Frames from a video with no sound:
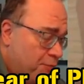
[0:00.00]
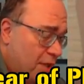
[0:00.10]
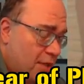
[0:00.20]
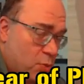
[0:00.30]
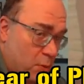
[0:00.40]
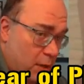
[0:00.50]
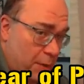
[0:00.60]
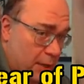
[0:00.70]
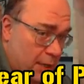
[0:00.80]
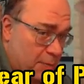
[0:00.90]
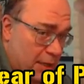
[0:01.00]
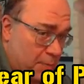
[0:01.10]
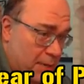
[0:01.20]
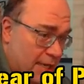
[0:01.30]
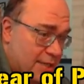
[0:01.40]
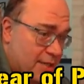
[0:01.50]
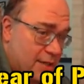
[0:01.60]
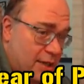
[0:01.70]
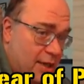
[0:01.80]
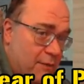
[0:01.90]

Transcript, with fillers: this will probably not be the best uh,